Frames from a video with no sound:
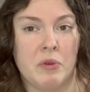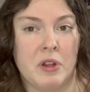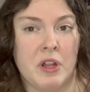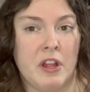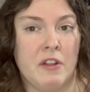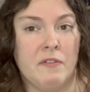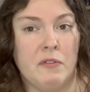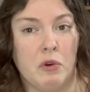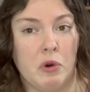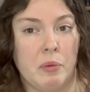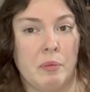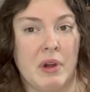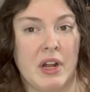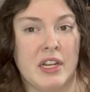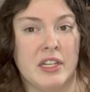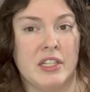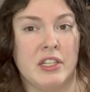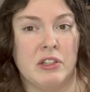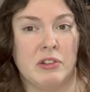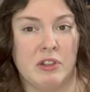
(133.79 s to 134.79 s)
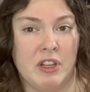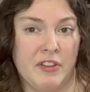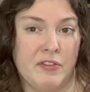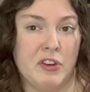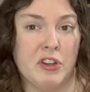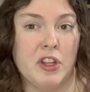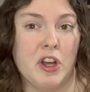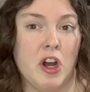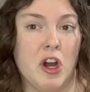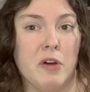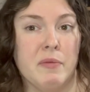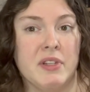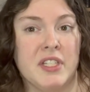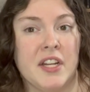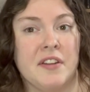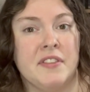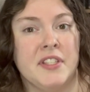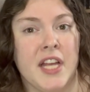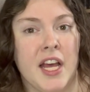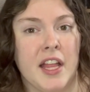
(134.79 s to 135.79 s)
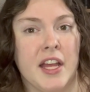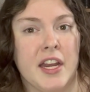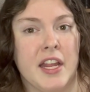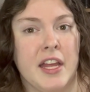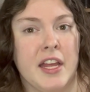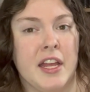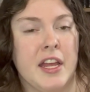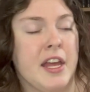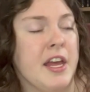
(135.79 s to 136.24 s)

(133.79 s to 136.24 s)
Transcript: in 4 months, he'll give her the home instead of selling it.